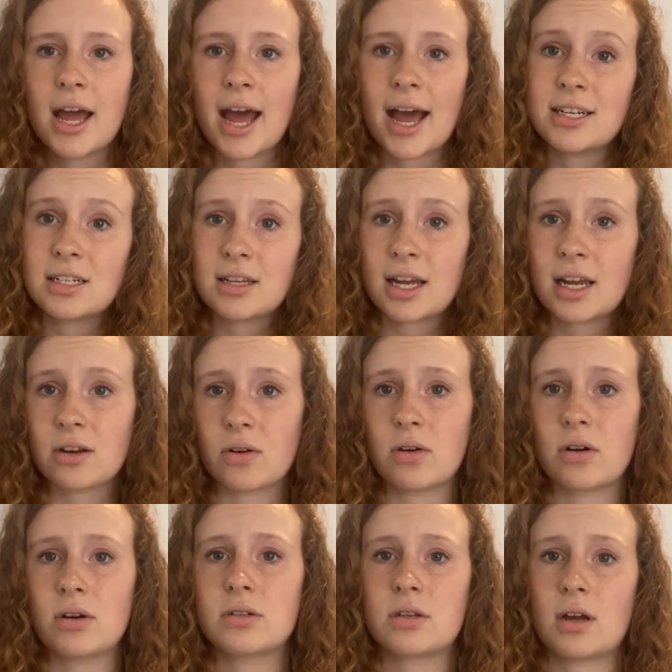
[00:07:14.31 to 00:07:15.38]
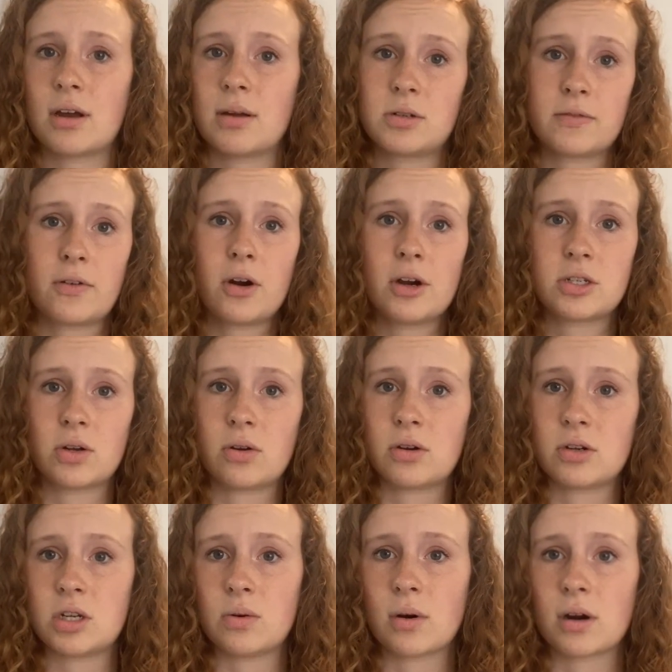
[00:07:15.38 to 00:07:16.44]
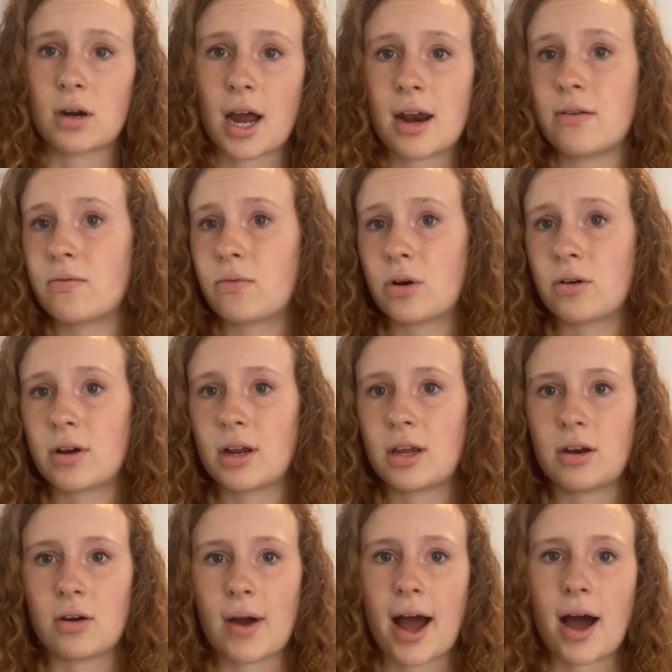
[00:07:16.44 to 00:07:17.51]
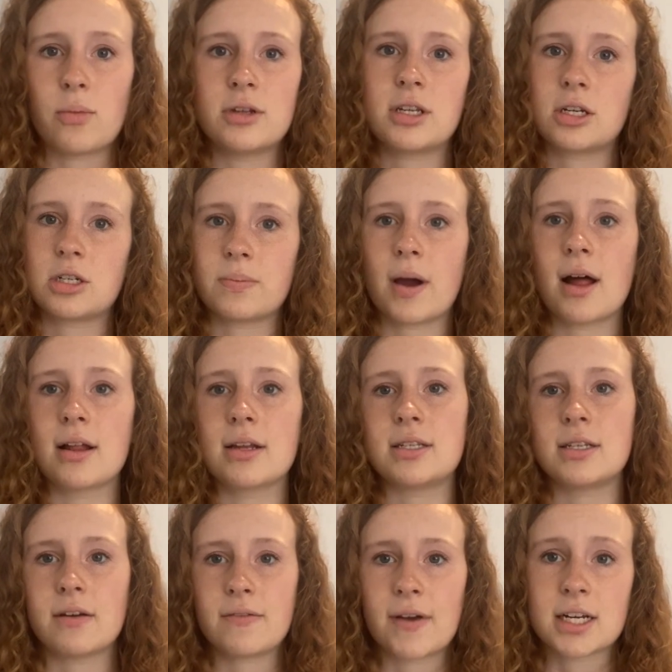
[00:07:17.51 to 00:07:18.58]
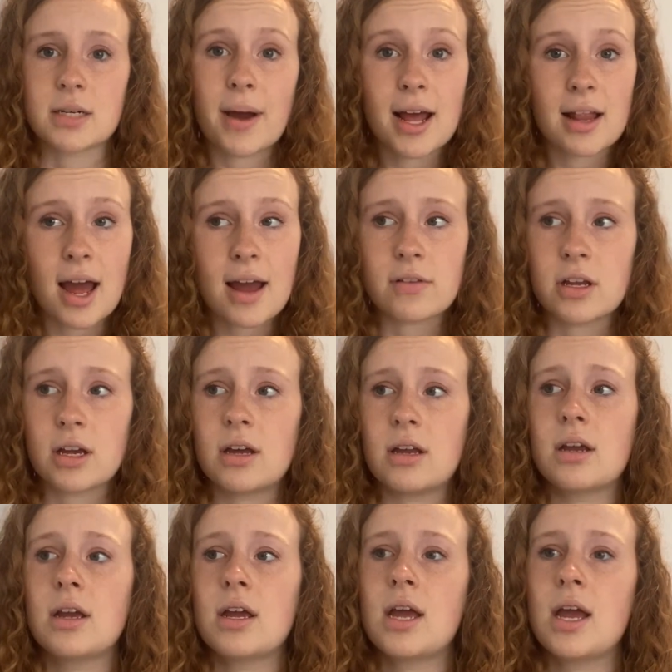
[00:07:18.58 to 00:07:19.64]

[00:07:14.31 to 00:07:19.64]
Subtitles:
and to landowners, to forest owners who are kind of wondering, how would such a policy affect my livelihood?